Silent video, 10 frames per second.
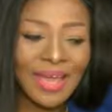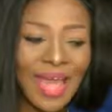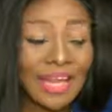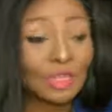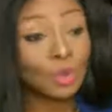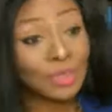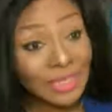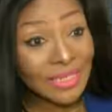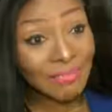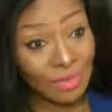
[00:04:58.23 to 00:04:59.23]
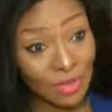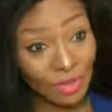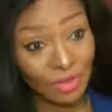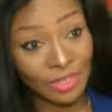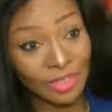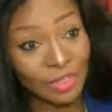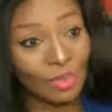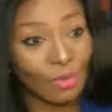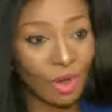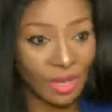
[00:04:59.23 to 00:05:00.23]
electricity meters into the
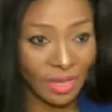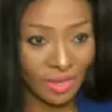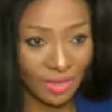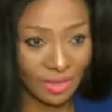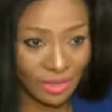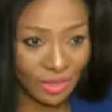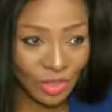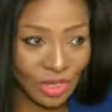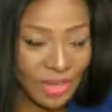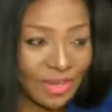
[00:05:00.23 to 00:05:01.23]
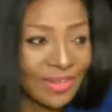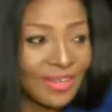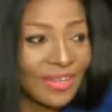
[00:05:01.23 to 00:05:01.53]
market in Nigeria.